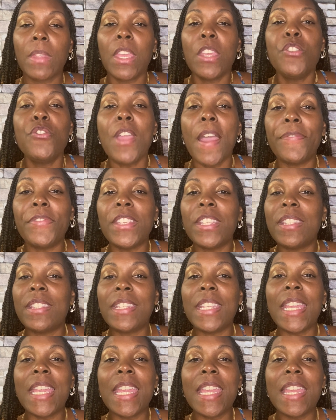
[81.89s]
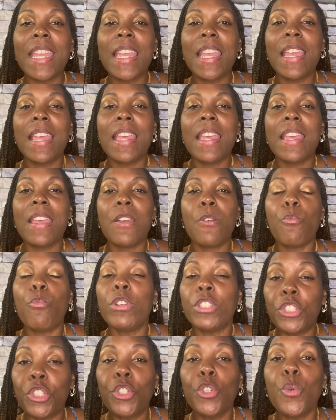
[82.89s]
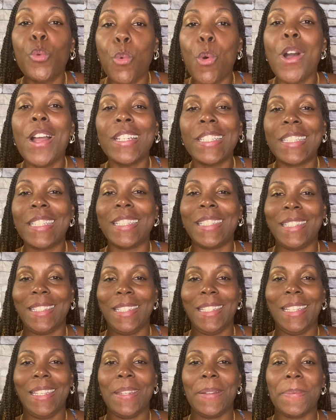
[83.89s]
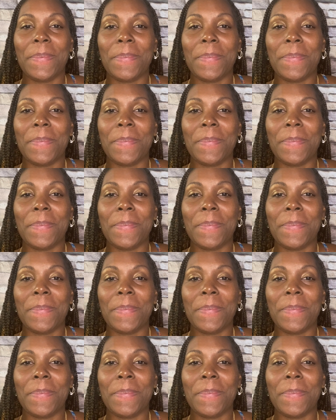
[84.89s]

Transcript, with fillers: You have to see what you want to see